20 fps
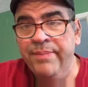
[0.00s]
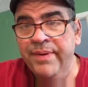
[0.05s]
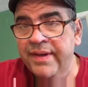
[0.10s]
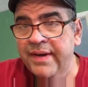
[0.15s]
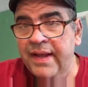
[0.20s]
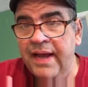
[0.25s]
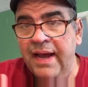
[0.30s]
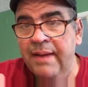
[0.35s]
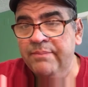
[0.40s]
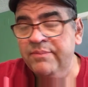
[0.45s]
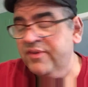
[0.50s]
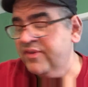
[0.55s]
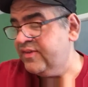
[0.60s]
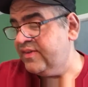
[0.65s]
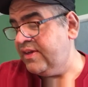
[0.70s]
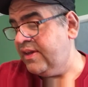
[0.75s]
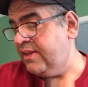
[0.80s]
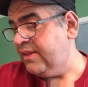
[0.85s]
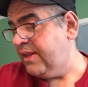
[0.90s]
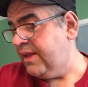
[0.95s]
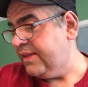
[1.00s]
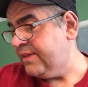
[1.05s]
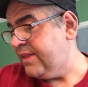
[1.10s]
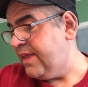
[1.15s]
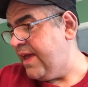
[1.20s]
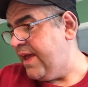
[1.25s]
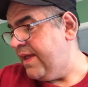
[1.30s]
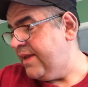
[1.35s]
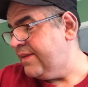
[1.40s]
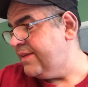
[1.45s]
But I'm just not like
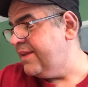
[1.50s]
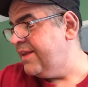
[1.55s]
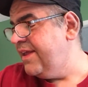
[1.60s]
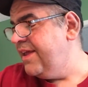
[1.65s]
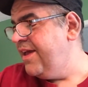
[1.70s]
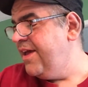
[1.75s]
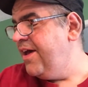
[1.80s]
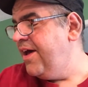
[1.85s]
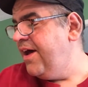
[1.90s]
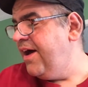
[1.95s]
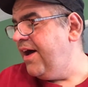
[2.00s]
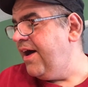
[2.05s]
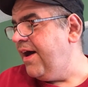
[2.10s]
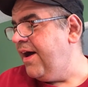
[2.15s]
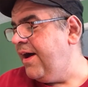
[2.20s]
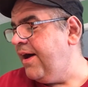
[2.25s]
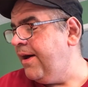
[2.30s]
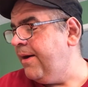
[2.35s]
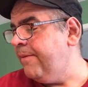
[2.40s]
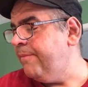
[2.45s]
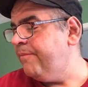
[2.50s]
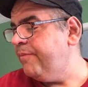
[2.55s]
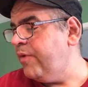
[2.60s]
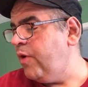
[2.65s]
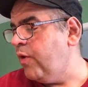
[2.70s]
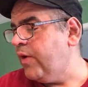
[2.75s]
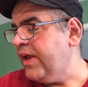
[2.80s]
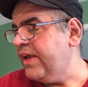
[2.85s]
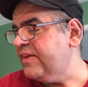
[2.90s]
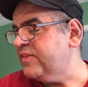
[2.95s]
that.
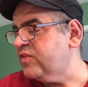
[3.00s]
Okay,